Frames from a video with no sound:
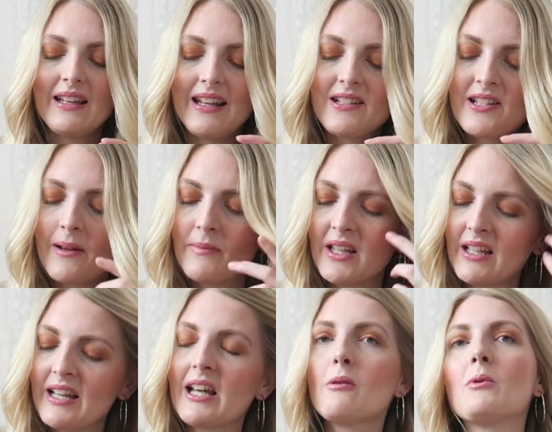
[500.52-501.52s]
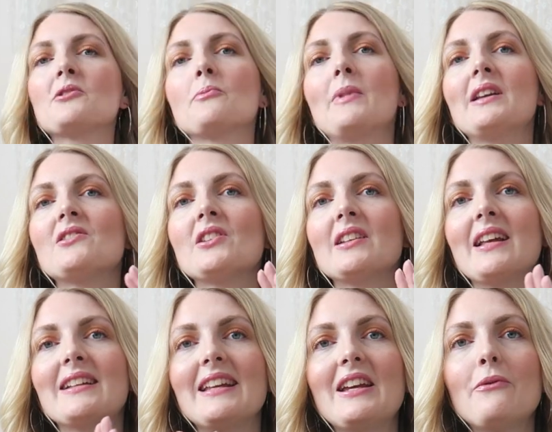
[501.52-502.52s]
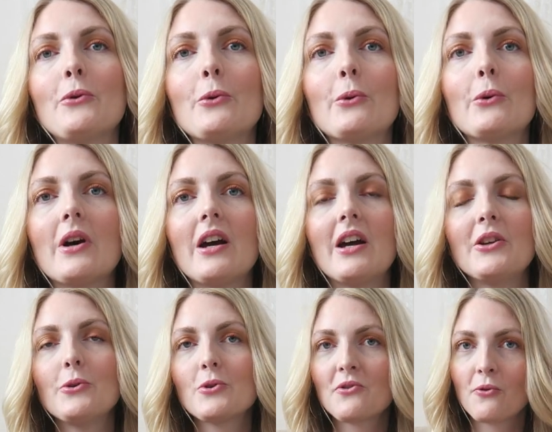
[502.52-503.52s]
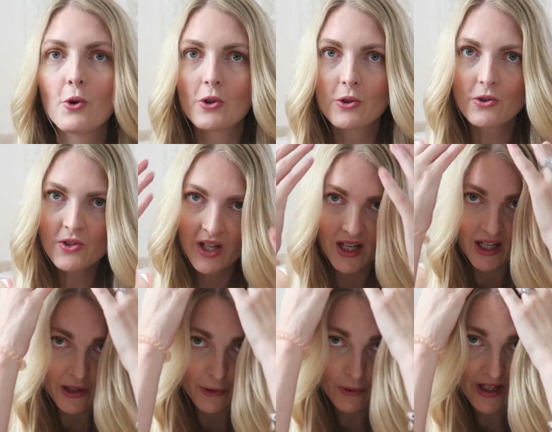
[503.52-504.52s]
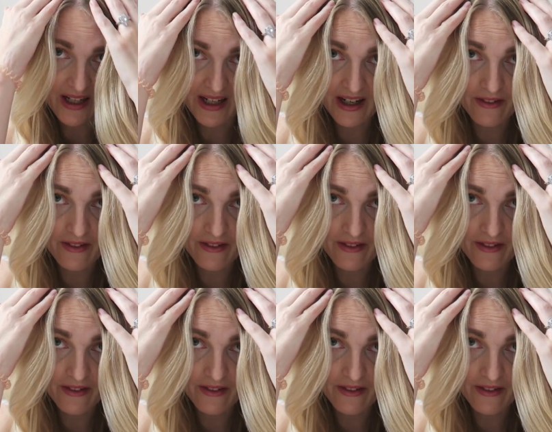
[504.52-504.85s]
And then something that I want to mention, that if you use foils, you can